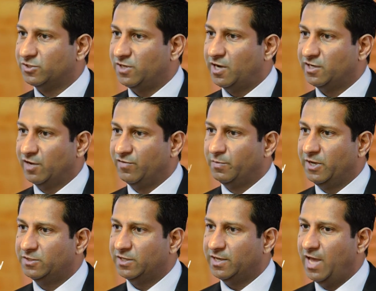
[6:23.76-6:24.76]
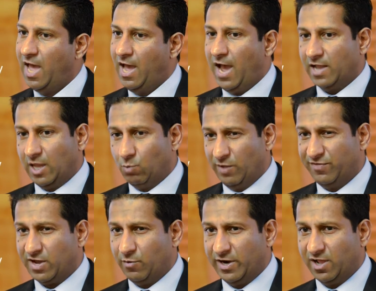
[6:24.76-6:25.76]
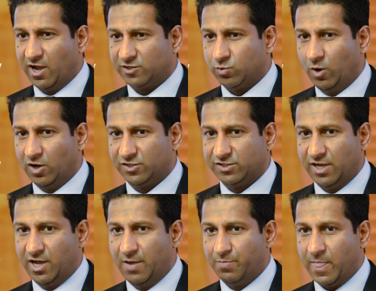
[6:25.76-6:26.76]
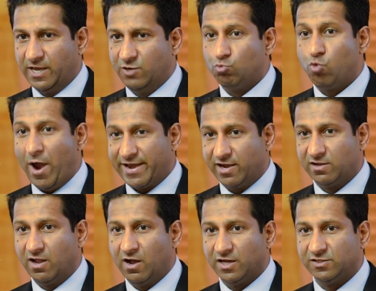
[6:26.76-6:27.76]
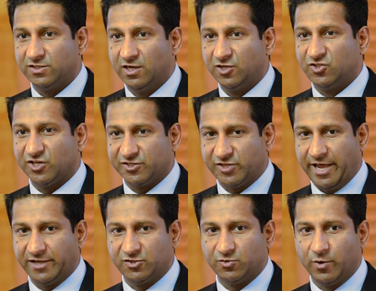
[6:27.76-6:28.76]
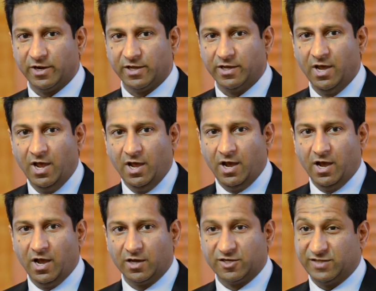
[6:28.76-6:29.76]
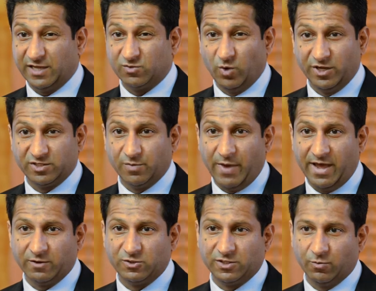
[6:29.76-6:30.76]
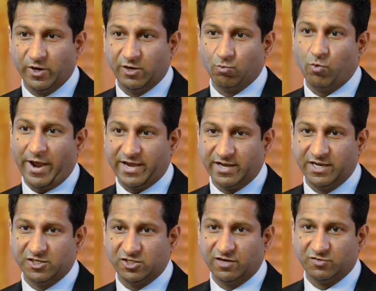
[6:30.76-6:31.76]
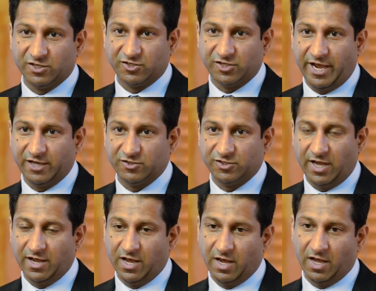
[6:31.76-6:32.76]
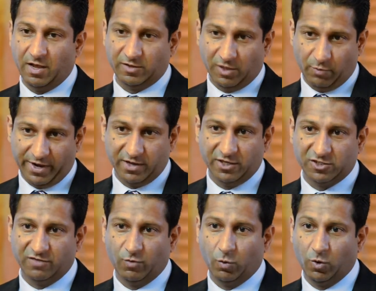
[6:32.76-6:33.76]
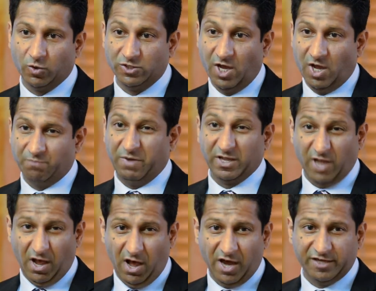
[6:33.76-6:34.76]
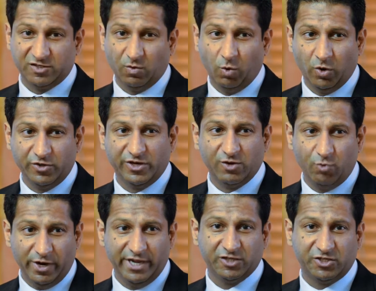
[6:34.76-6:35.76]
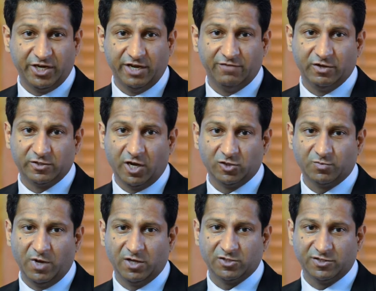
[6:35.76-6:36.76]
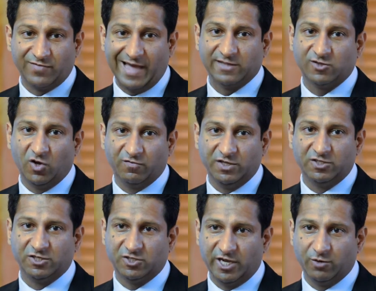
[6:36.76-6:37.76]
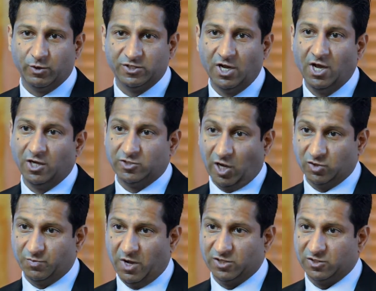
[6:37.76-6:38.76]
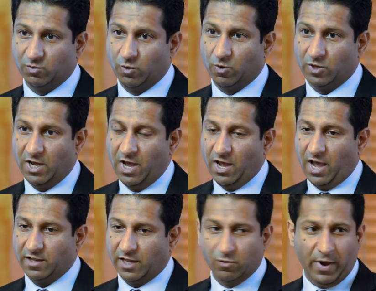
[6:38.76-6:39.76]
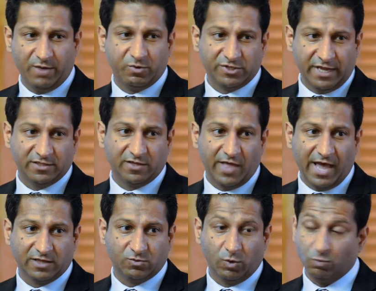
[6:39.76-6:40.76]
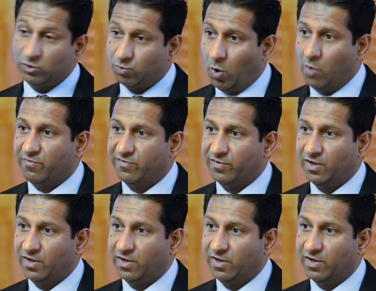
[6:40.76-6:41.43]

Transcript: designing of the meeting. And, and one thing I really liked was um, he recognised success, really, because uh, that's what it's about, so really, recognition of success, uh, recognition of awards. But the highest award you can really achieve in Toastmasters, that of the Distinguished Toastmaster Award, and, the way he presented that was warmth.